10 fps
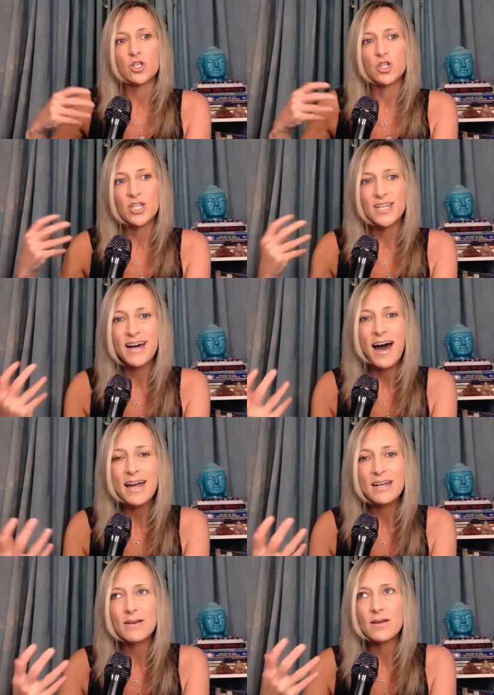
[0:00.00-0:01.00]
she
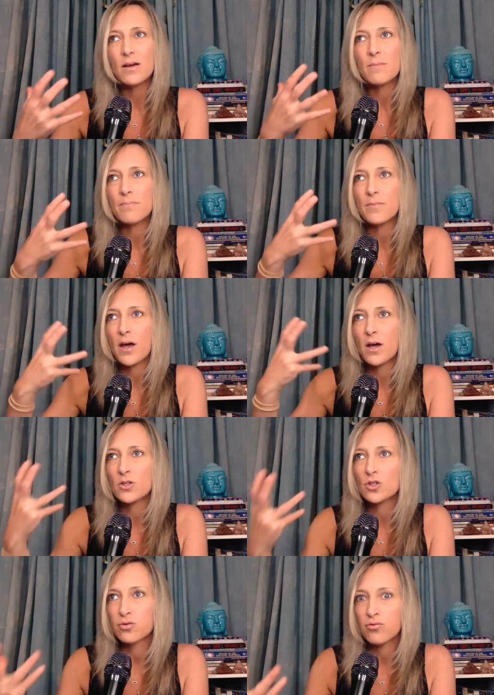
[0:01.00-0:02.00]
got
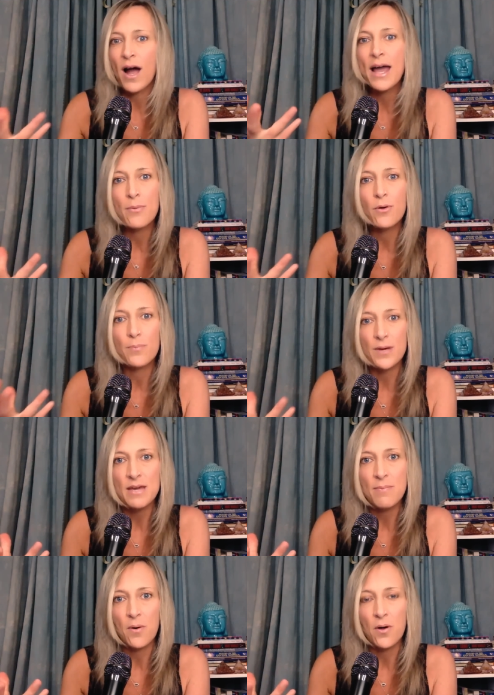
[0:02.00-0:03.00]
tribal
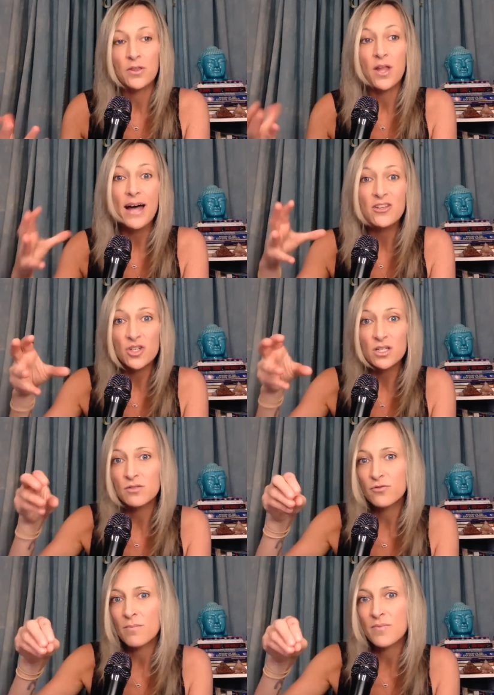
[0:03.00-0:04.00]
people, not
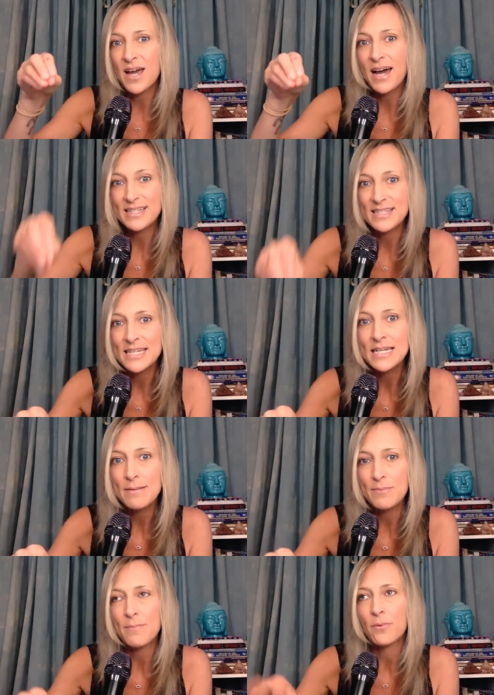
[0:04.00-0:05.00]
just from the
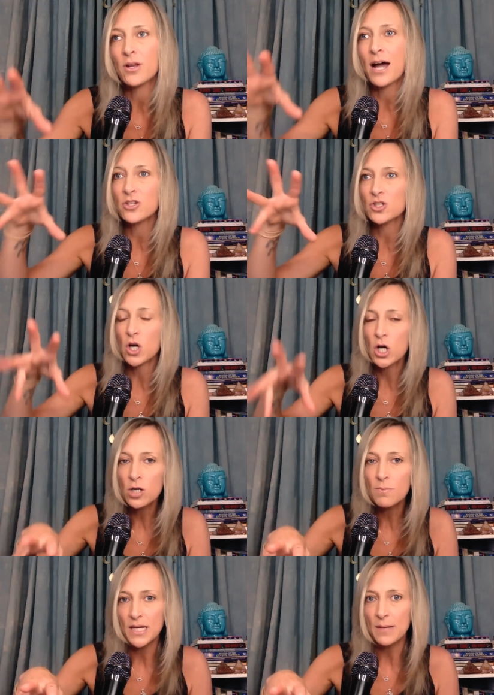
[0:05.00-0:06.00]
Iceni people, not just
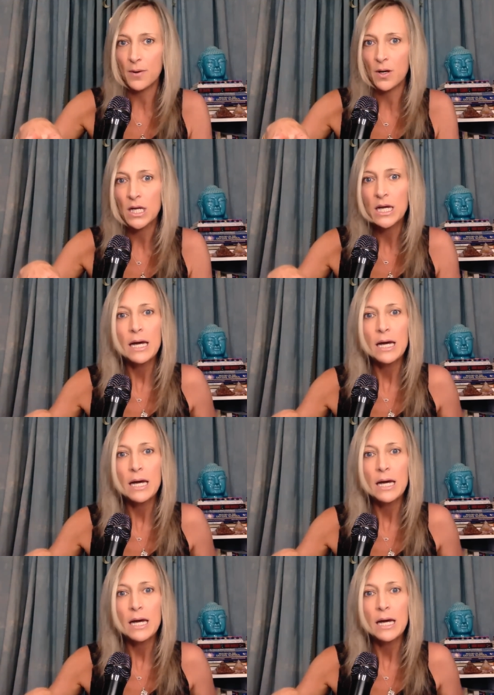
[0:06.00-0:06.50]
her people,